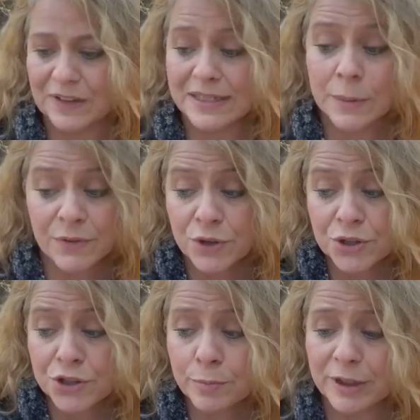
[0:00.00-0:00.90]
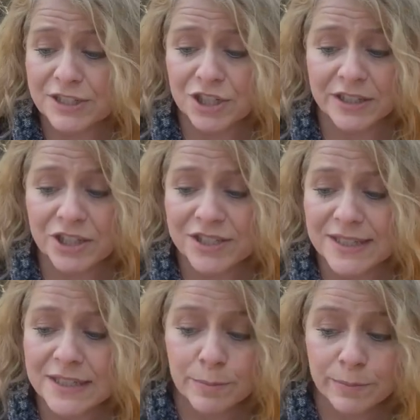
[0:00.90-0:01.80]
Some of you do pledge
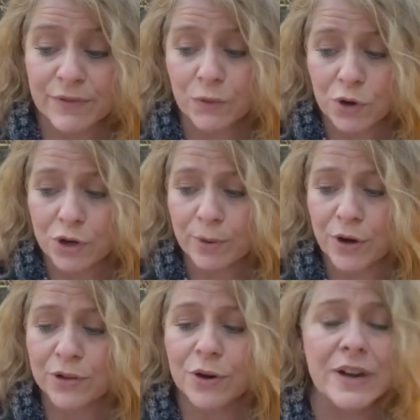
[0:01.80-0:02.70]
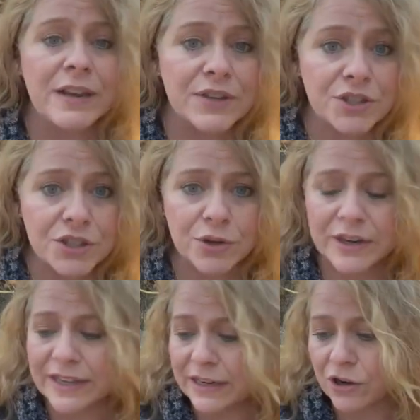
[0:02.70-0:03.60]
allegiances before your birth or even
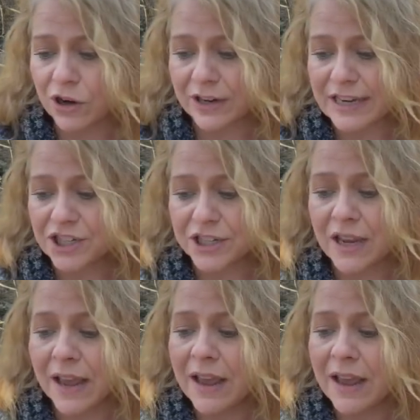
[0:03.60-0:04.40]
during incarnation